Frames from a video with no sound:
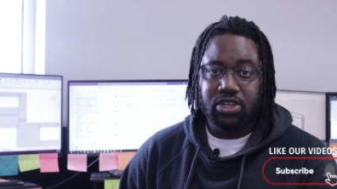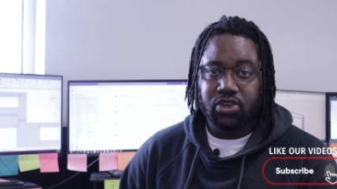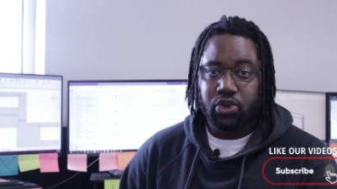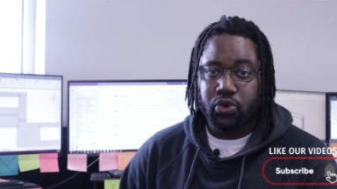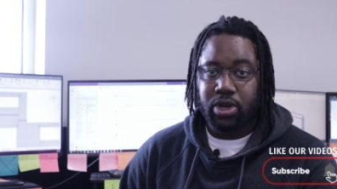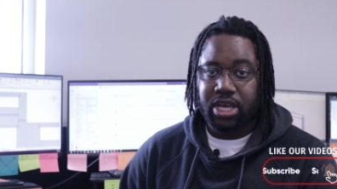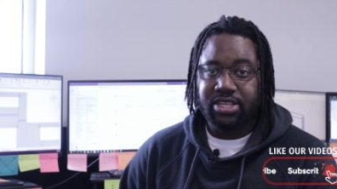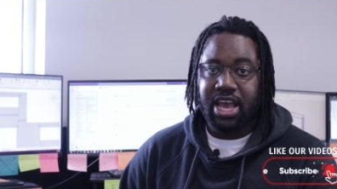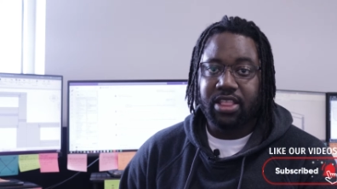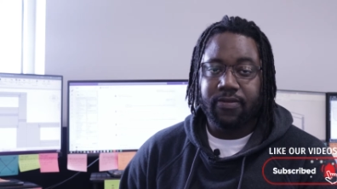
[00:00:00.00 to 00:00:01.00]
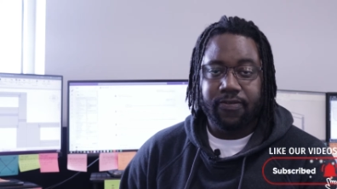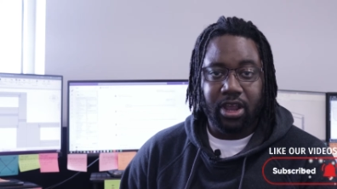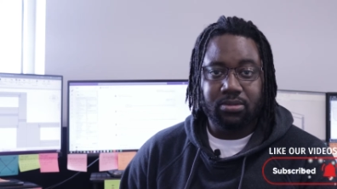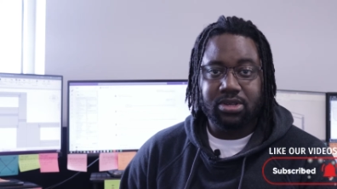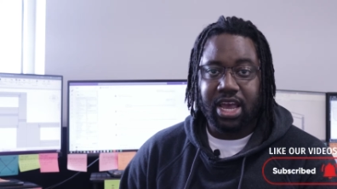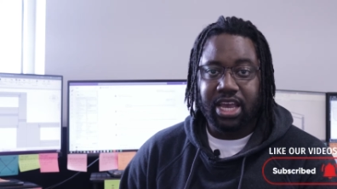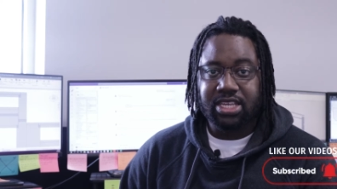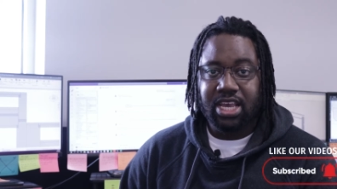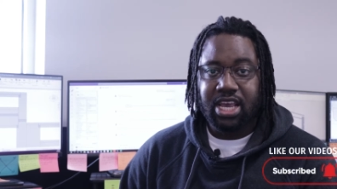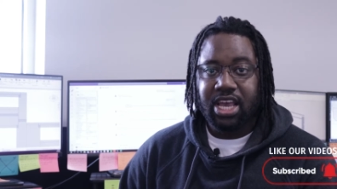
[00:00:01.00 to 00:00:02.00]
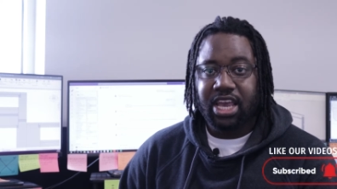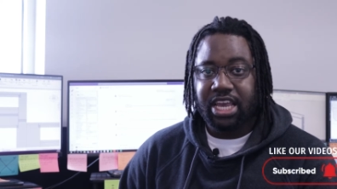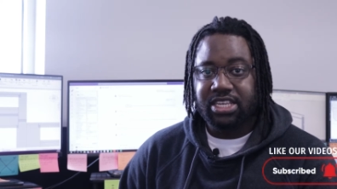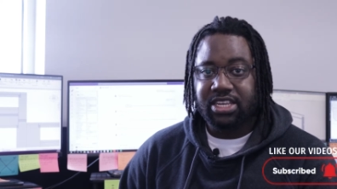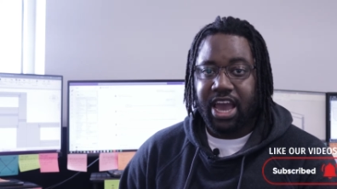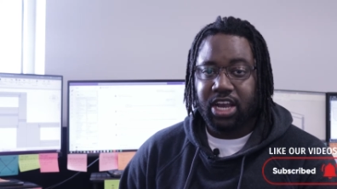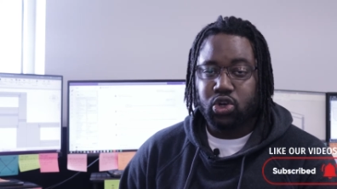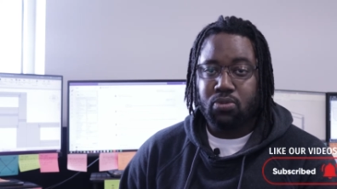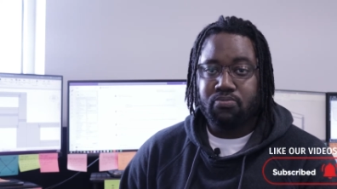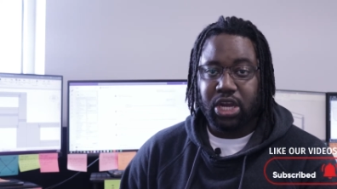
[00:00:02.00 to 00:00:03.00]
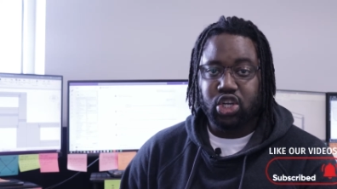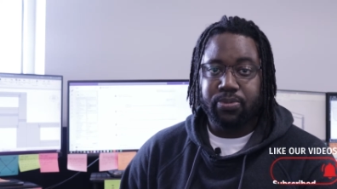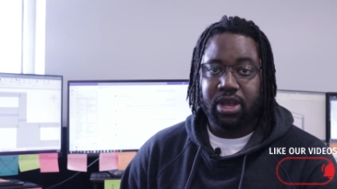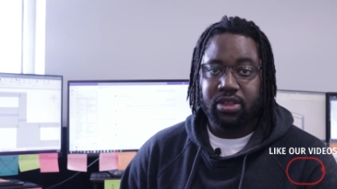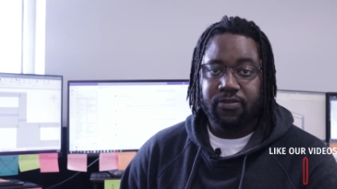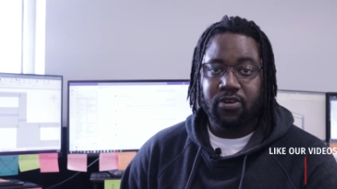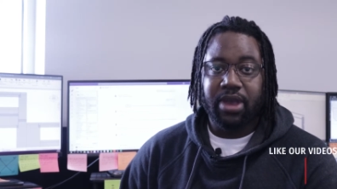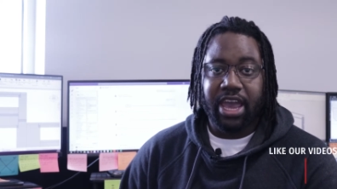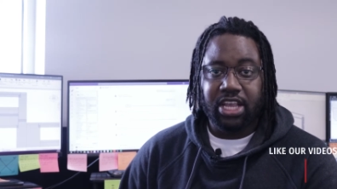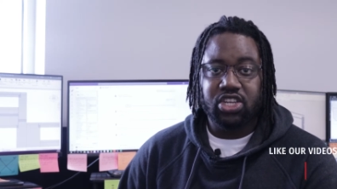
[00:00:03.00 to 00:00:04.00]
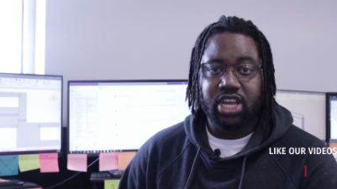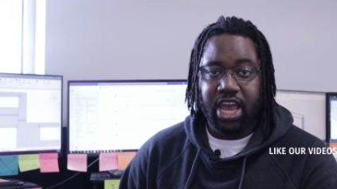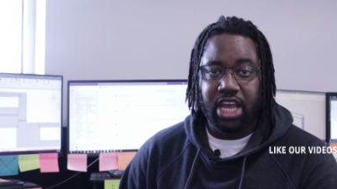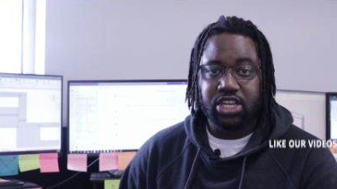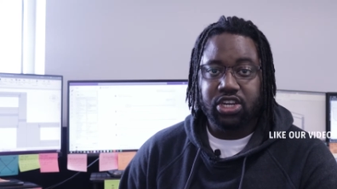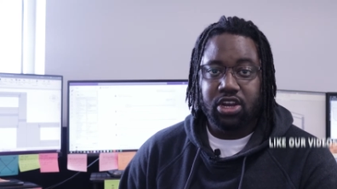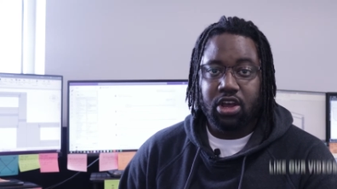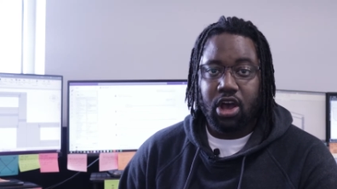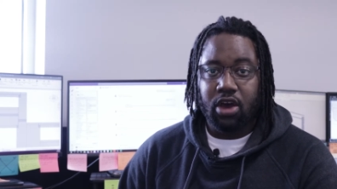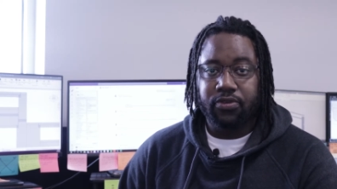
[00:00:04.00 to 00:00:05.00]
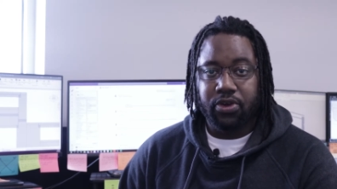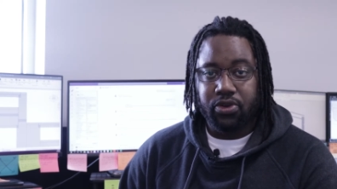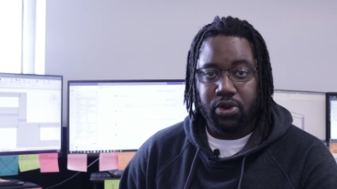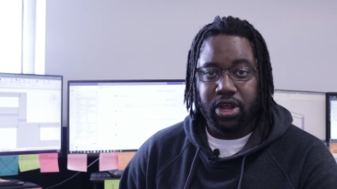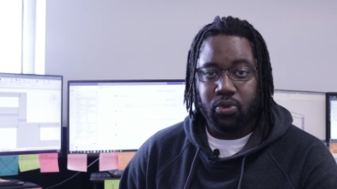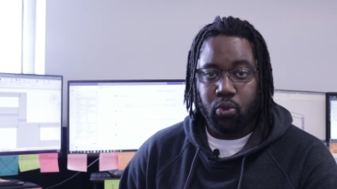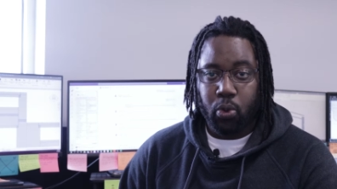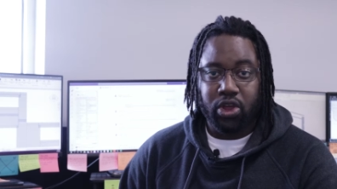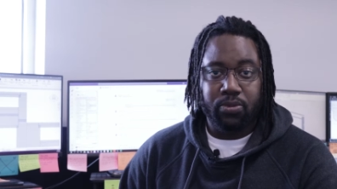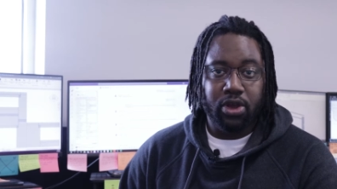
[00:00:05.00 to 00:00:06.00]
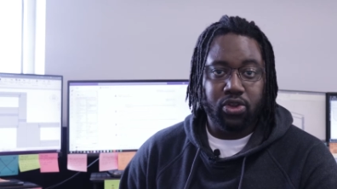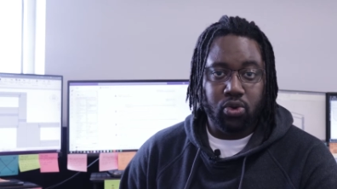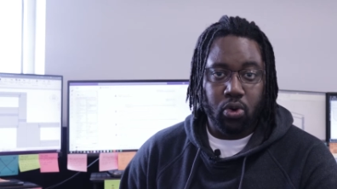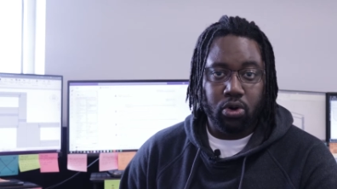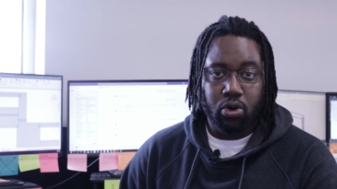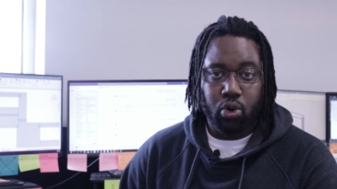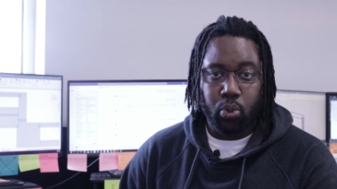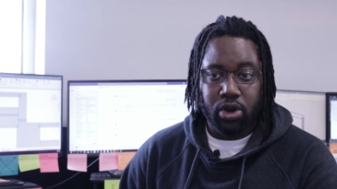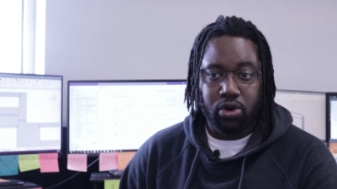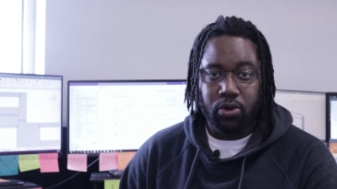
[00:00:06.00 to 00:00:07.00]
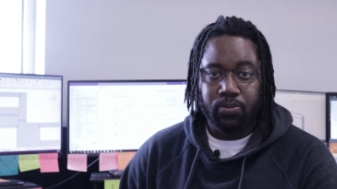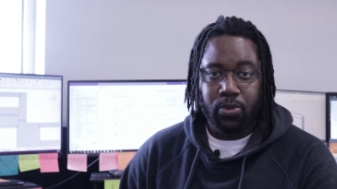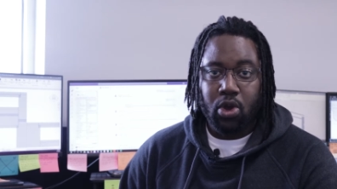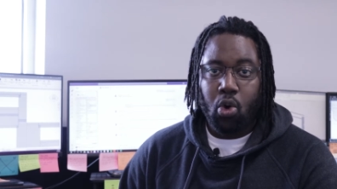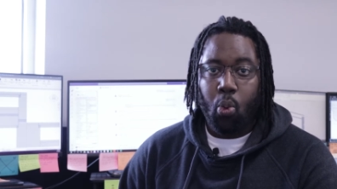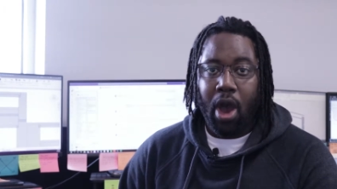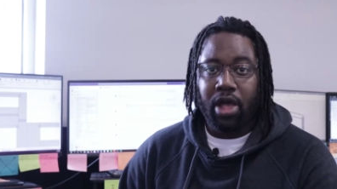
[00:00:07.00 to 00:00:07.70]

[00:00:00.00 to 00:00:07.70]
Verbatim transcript: two is that the frame size is the actual measurement from edge to edge of your unit, whether it be a door or window, while